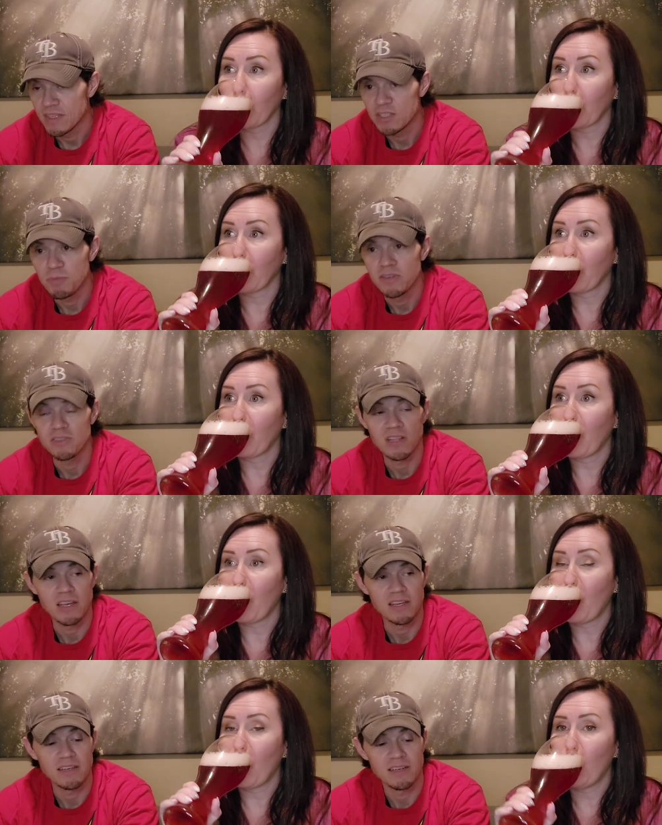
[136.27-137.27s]
Speaker 1: It smells
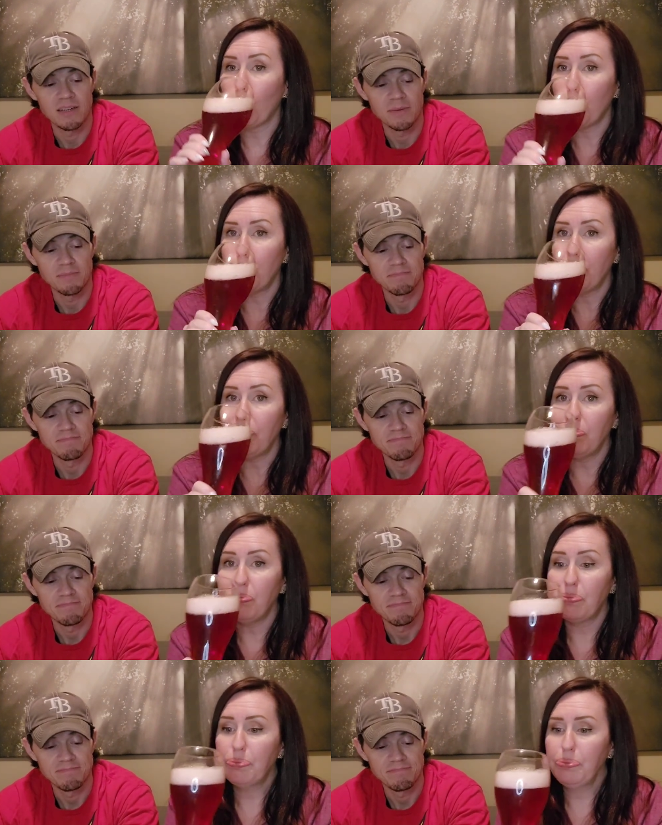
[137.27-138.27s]
like um
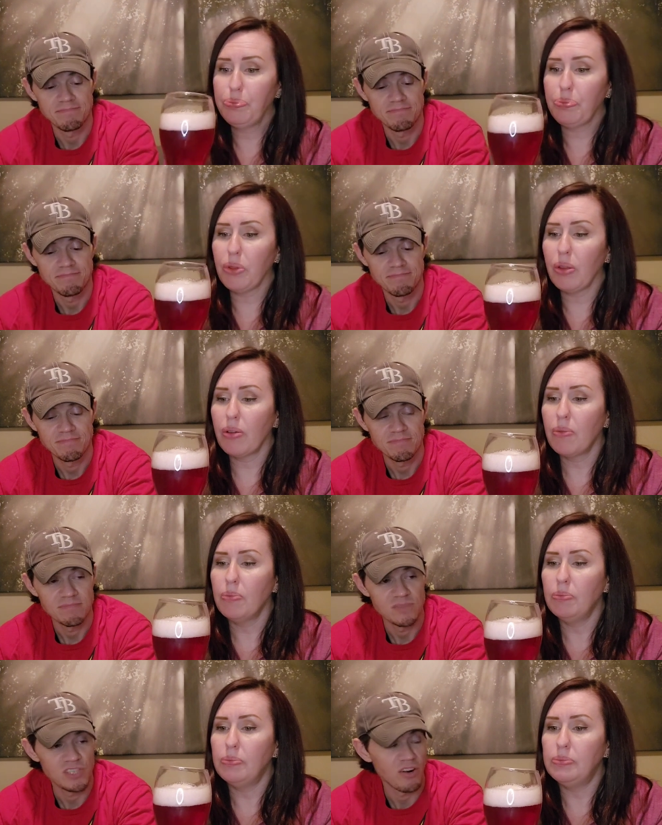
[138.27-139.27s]

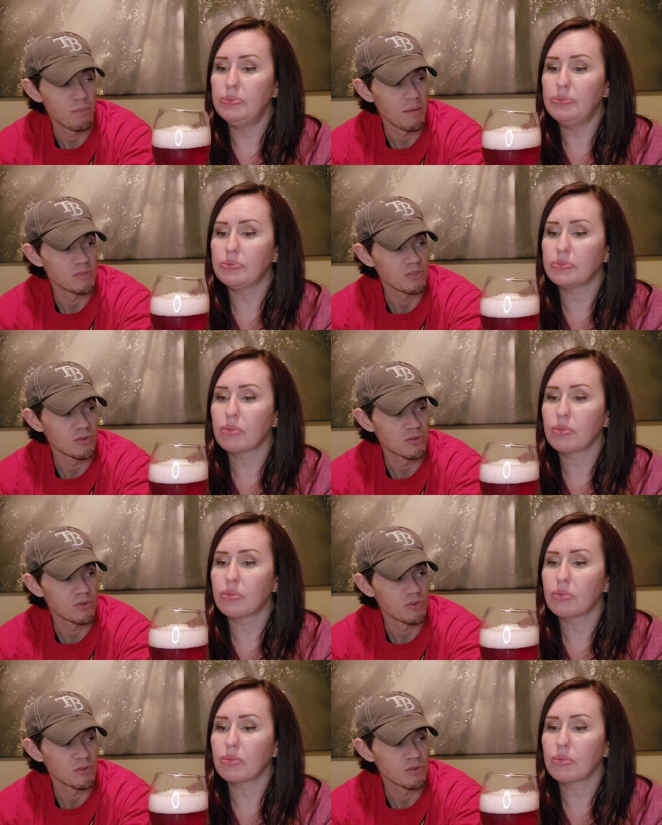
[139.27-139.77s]
cherry bomb